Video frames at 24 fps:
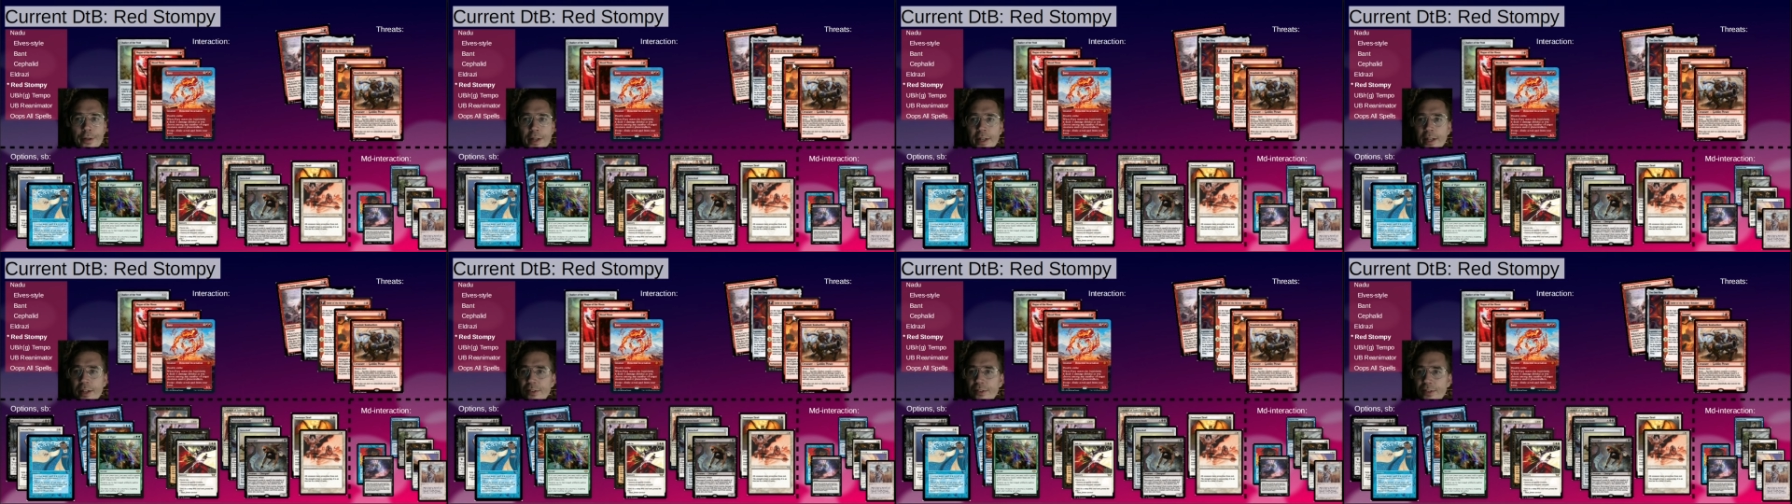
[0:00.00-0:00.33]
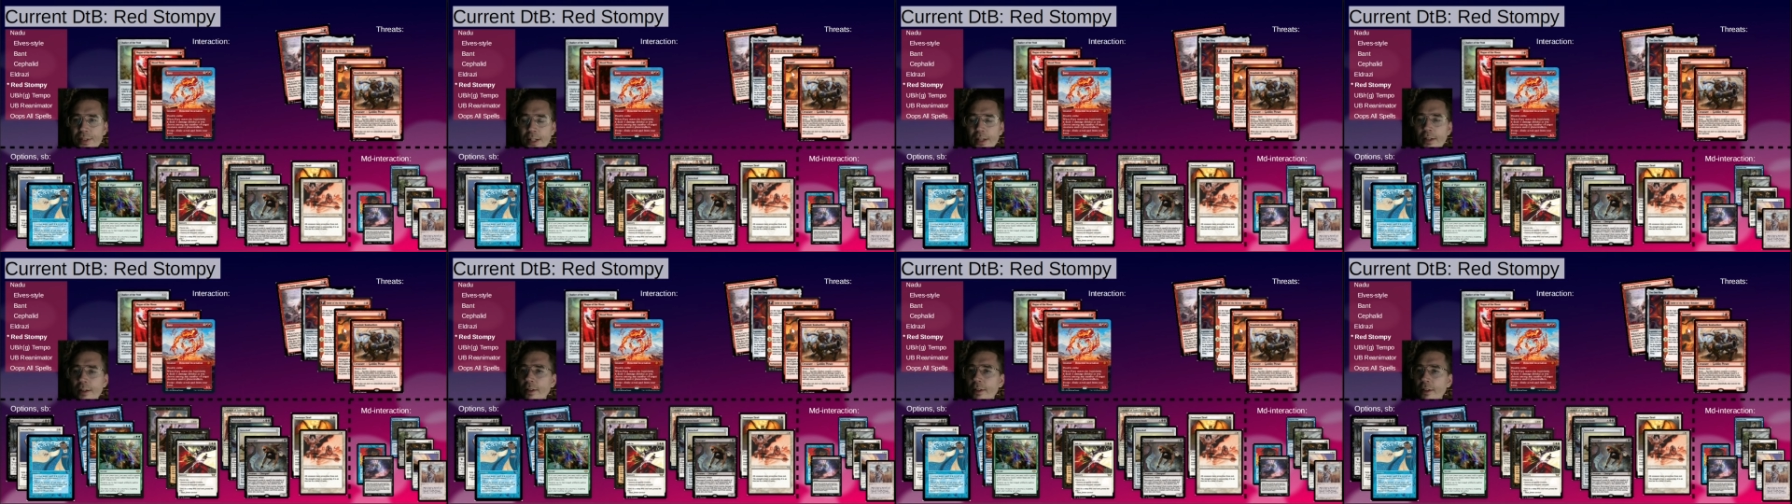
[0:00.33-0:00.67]
they can
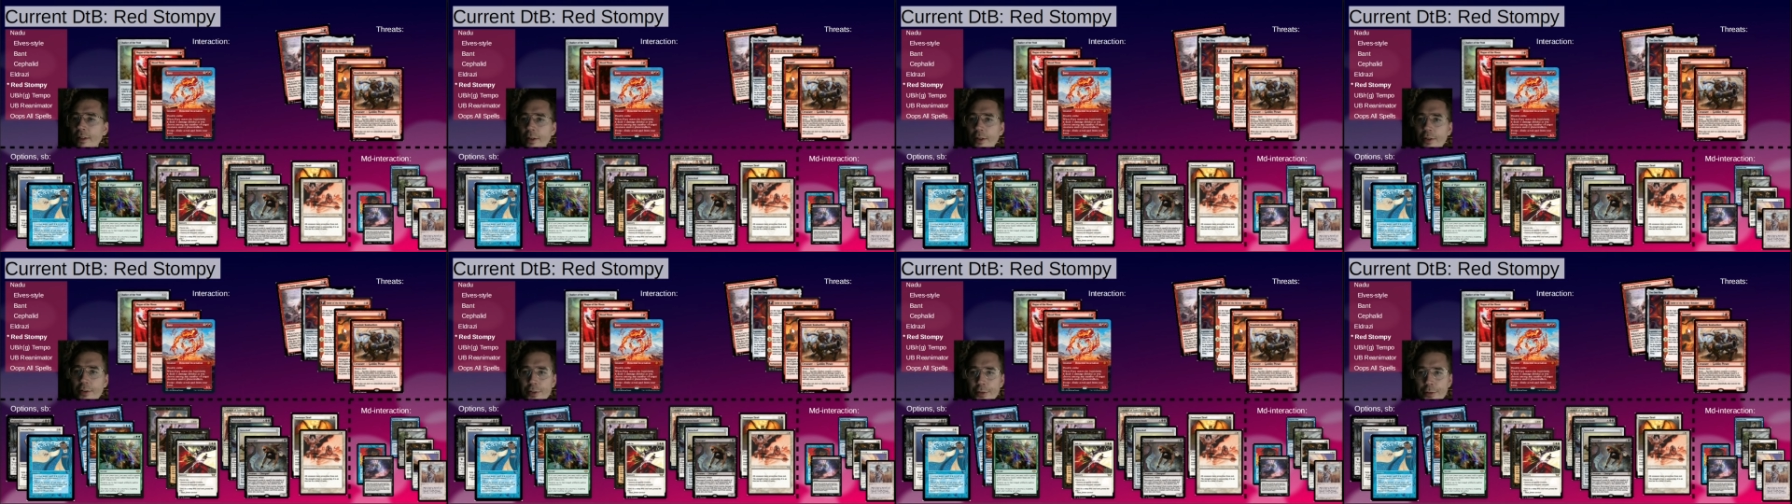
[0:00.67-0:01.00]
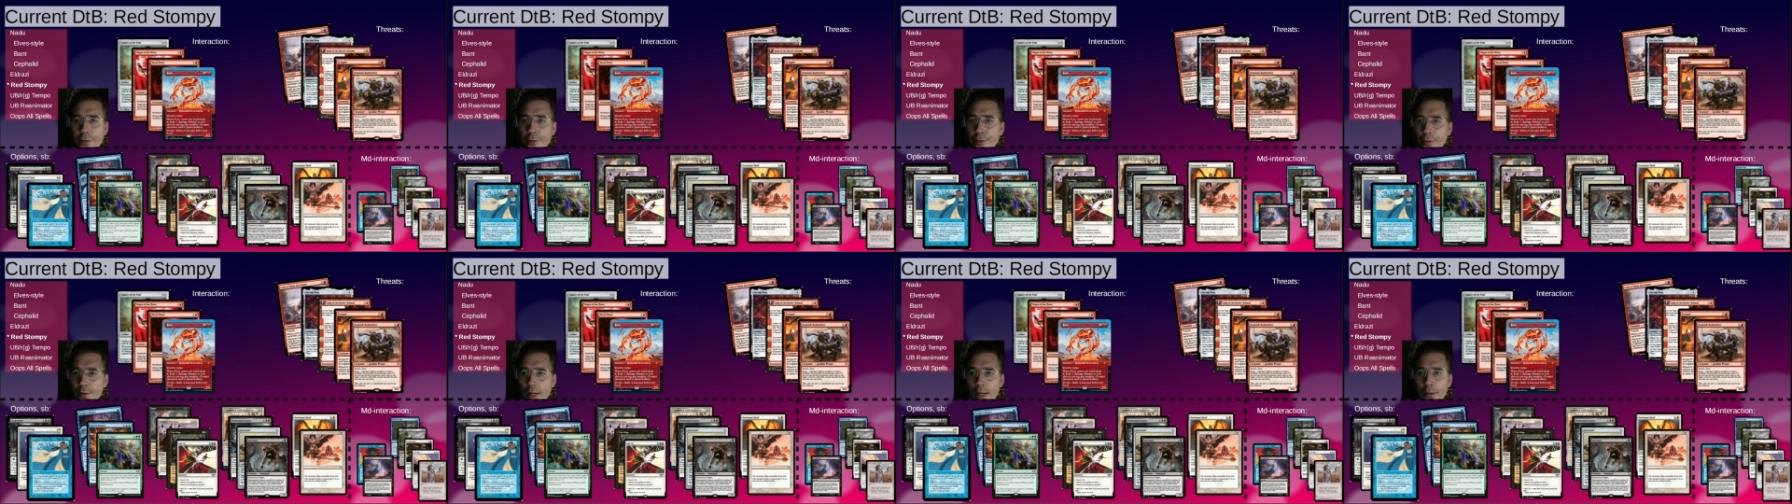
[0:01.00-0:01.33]
still
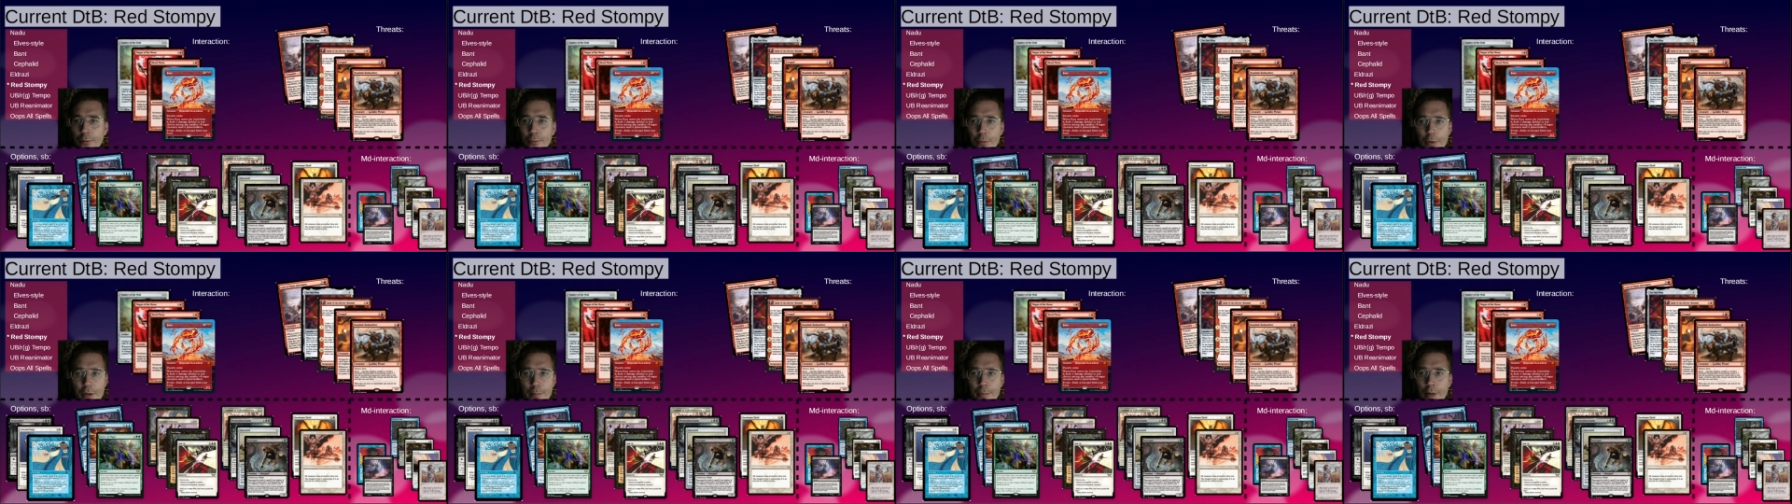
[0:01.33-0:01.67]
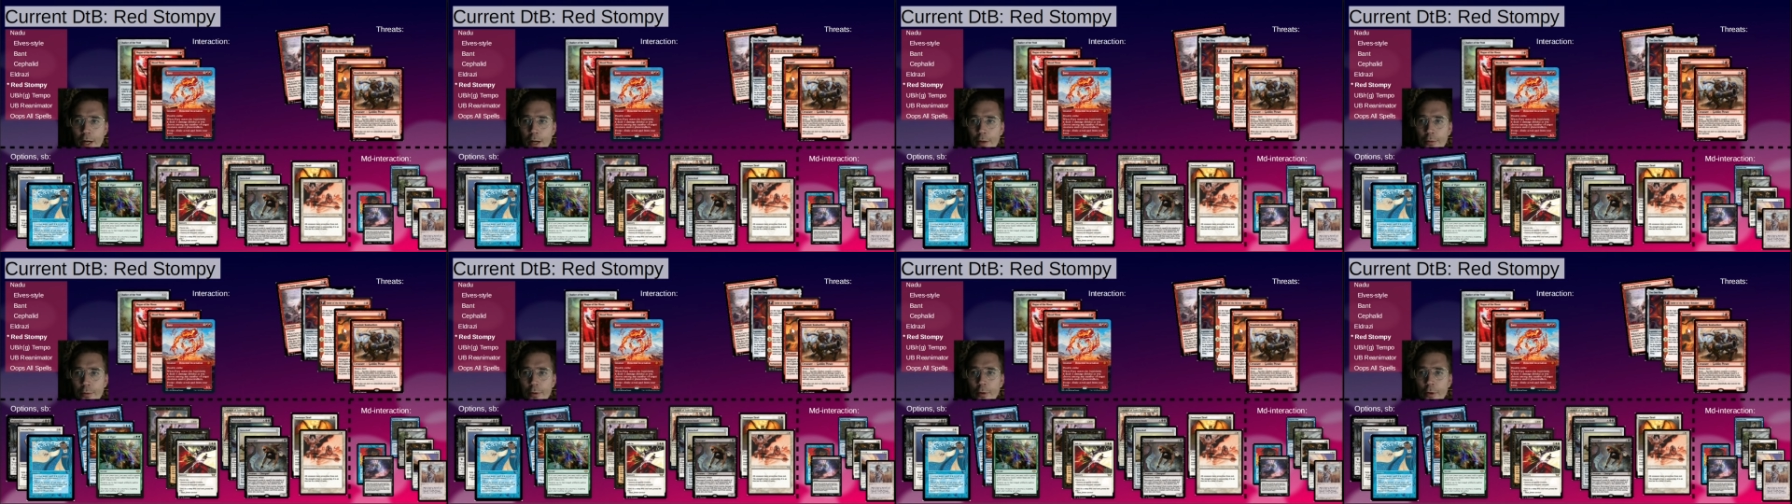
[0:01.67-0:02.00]
shoot you out with the
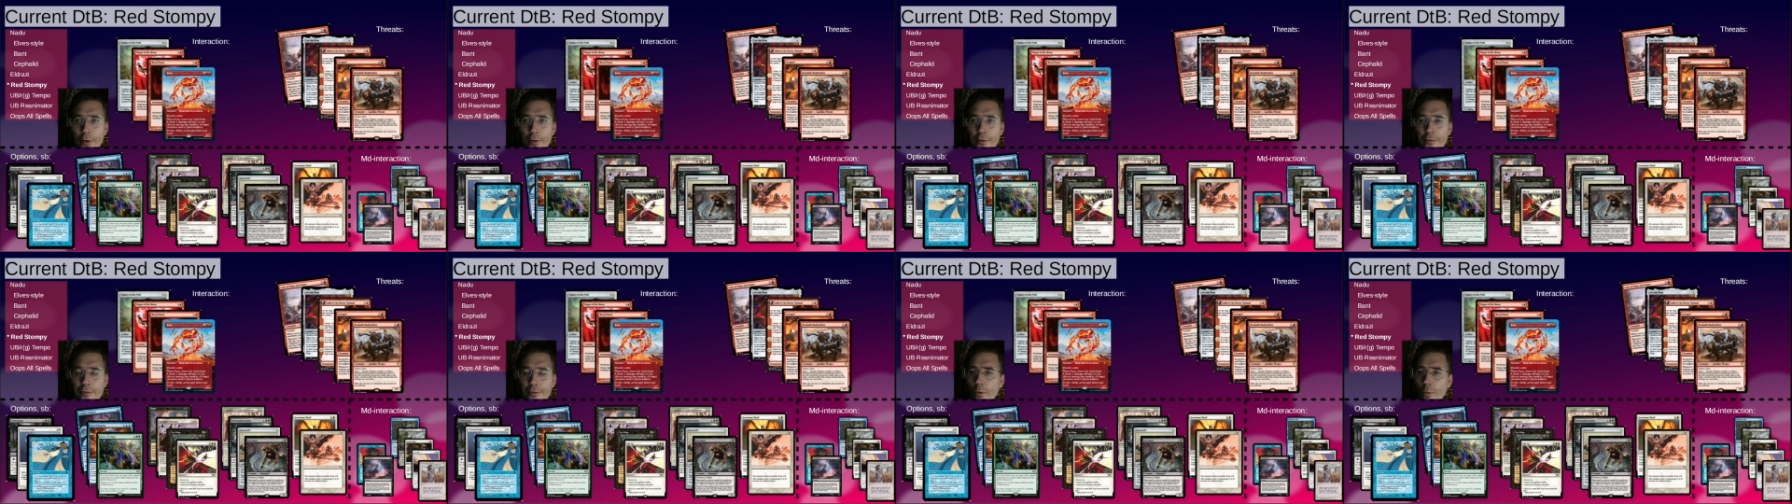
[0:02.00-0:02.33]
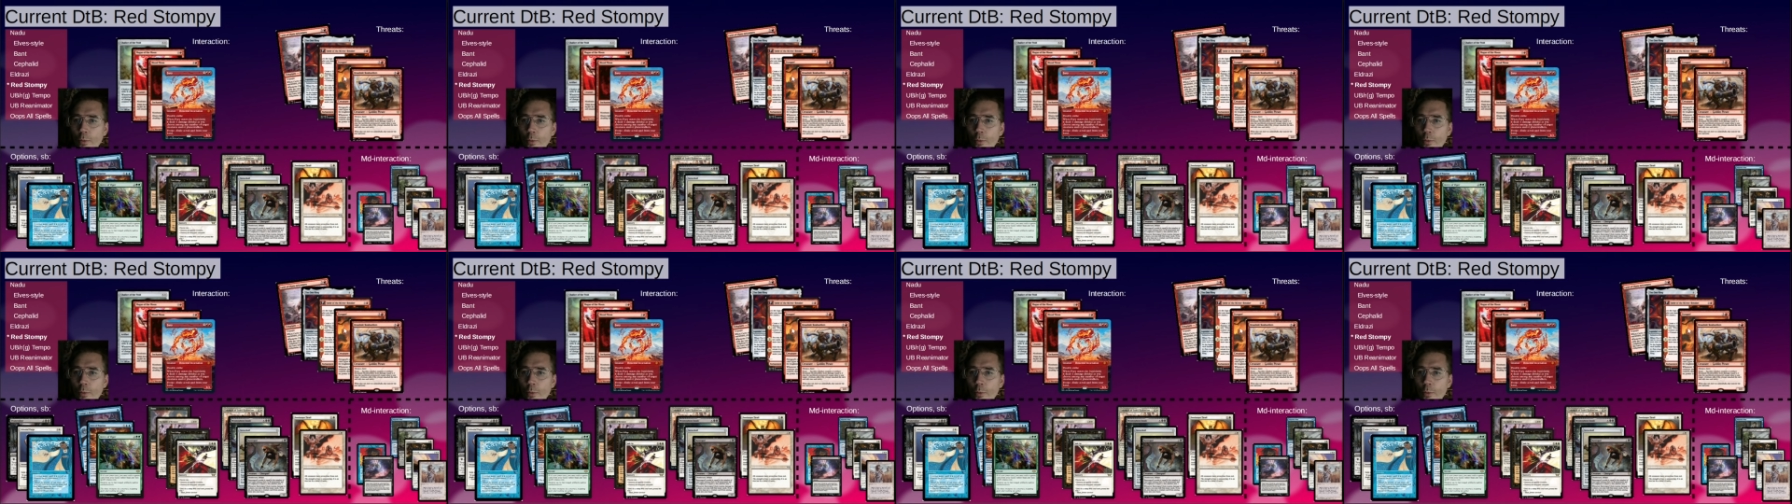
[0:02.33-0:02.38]
Pyrogoyf,